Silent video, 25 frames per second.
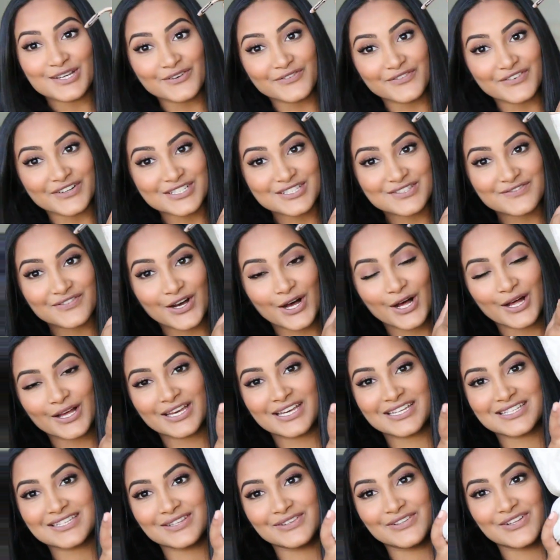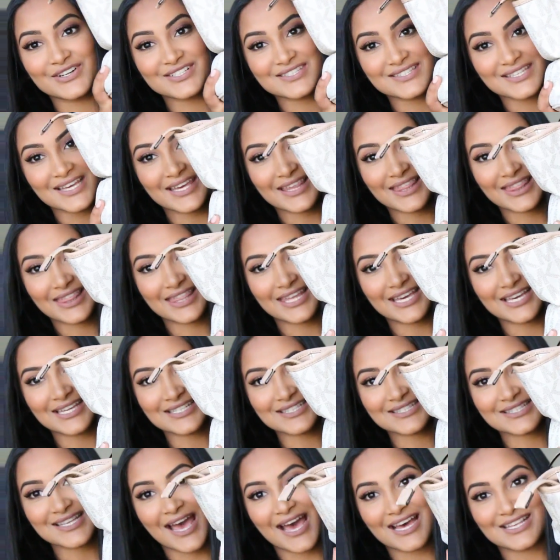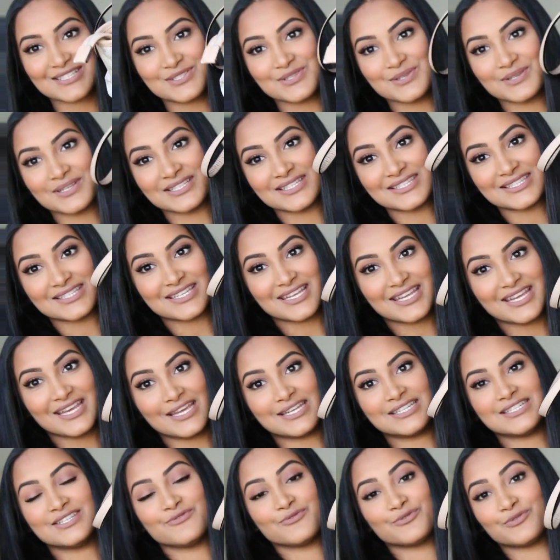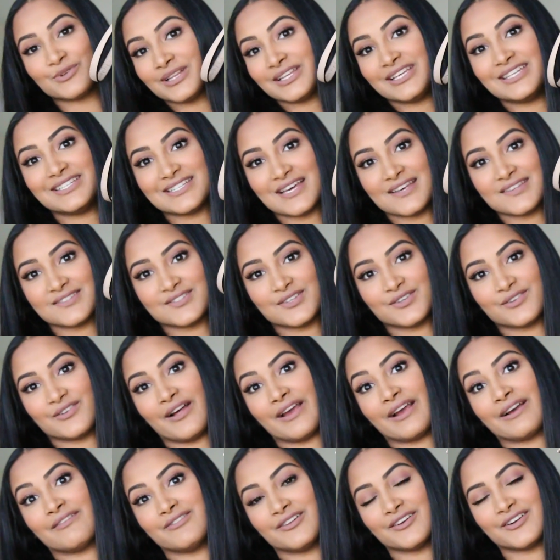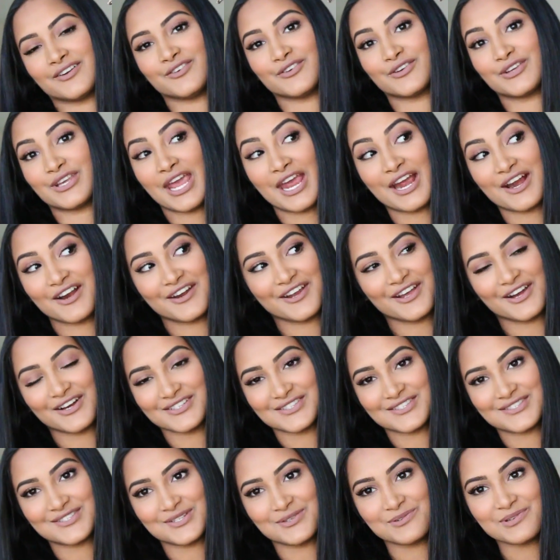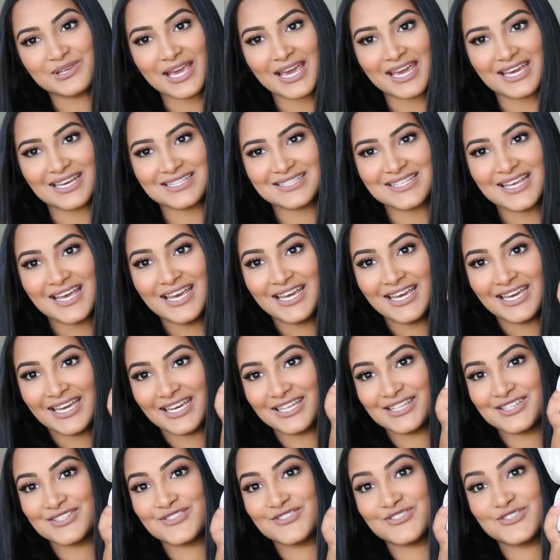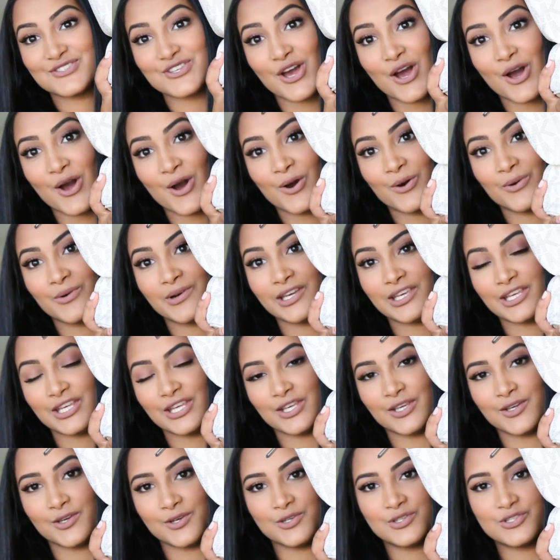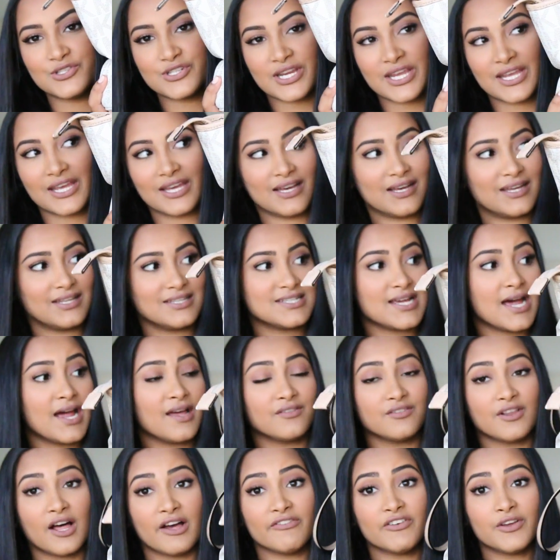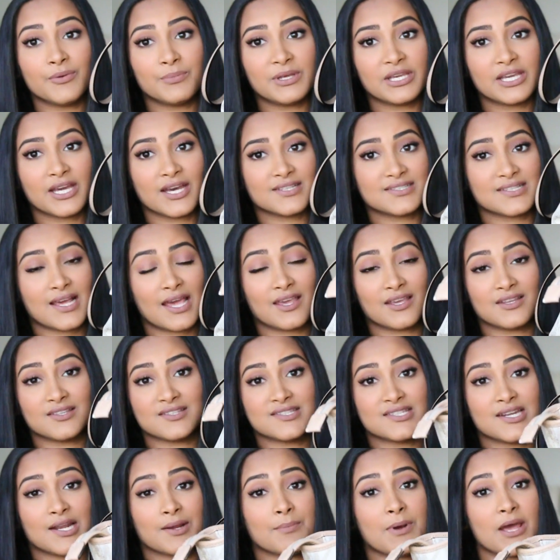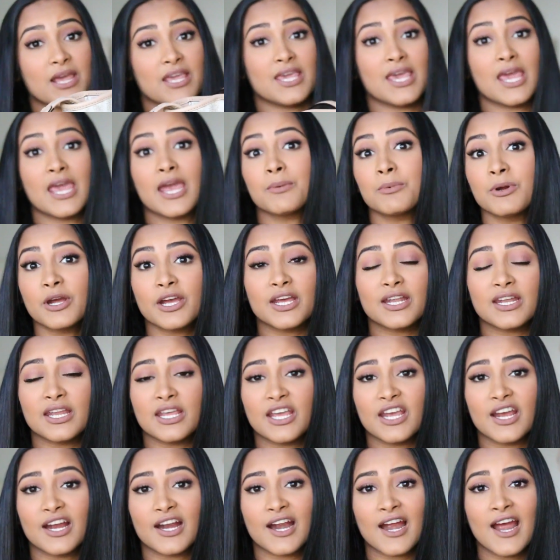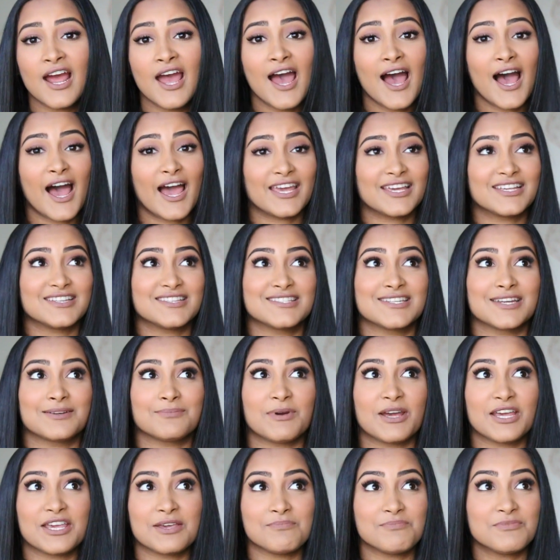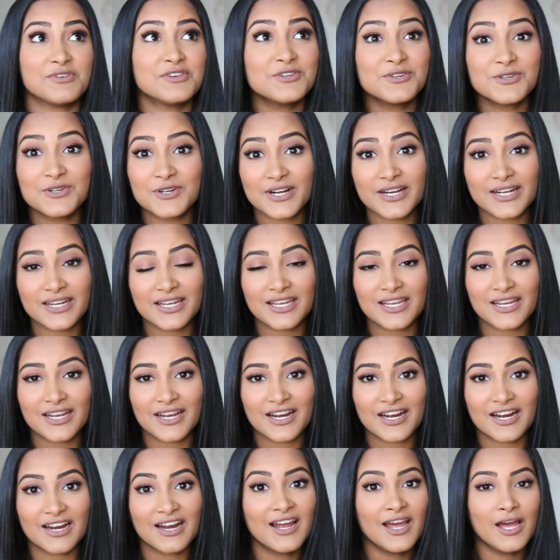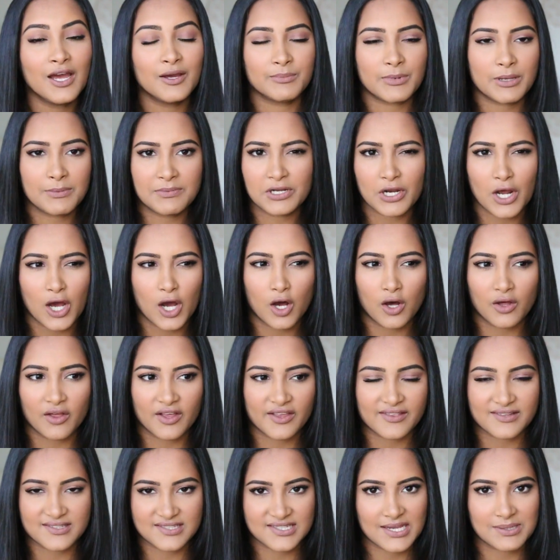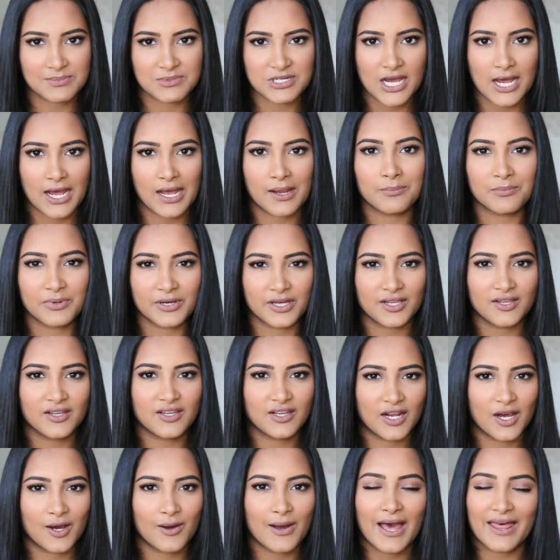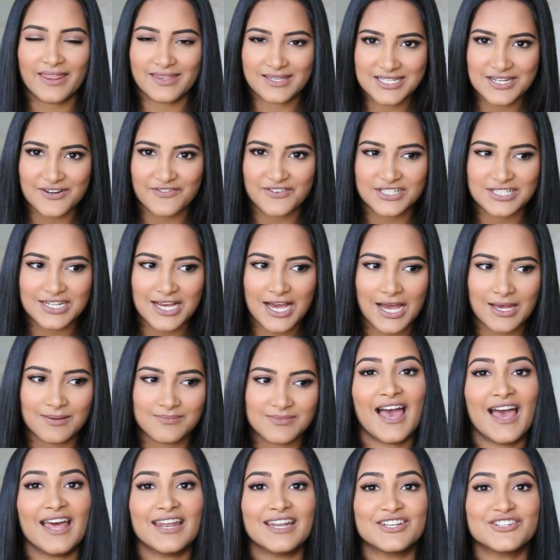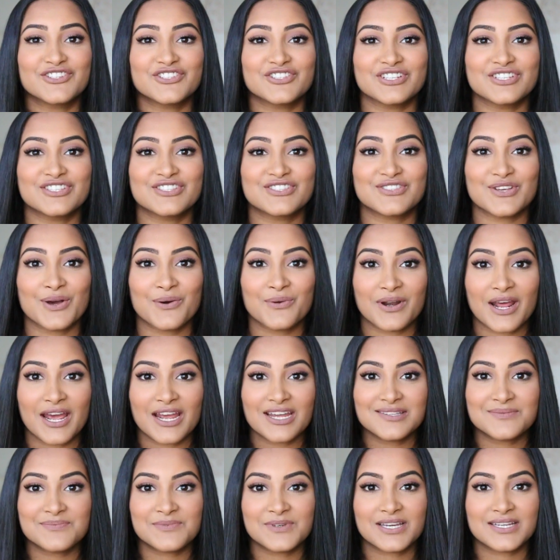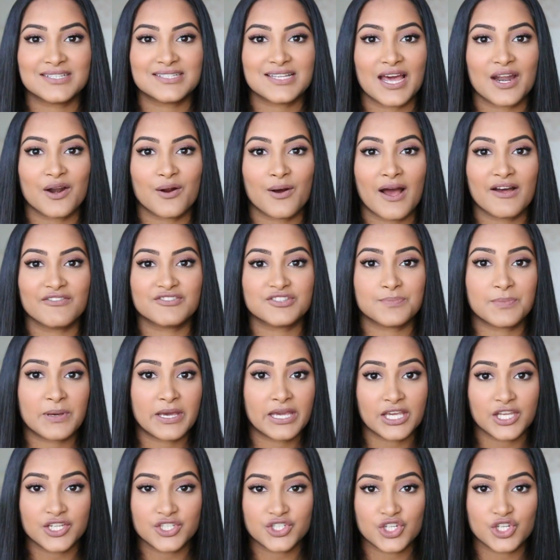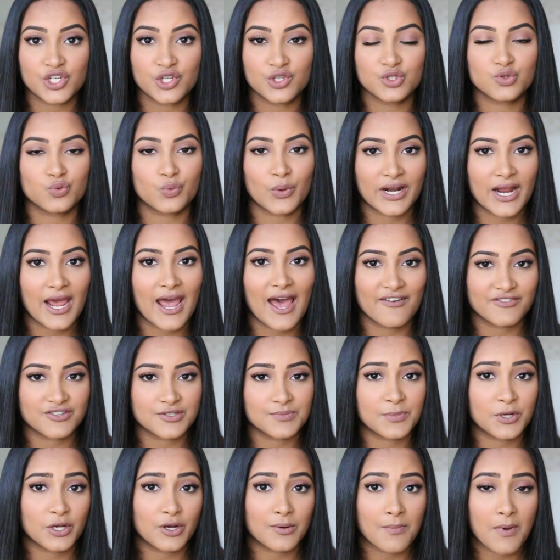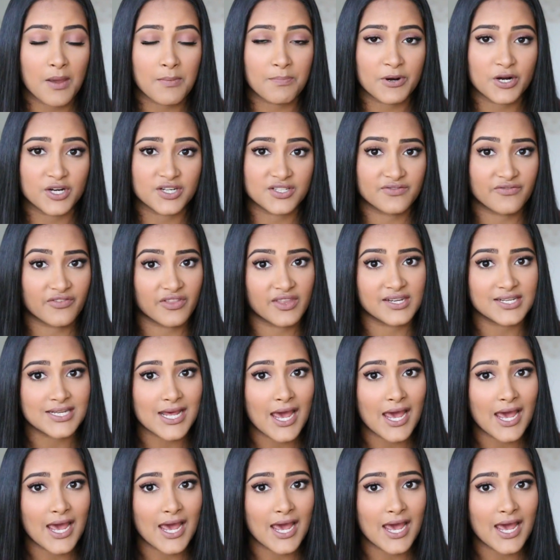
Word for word: So first of all, it looks like this. As you can see, it really does look like a little carry-on suitcase. It's so huge and I love it because I can stick my camera in here, I can stick my computer in here, maybe not all at the same time, but you know, at different times. And it's just so nice because I don't have to pick and choose what I have to put in my purse for the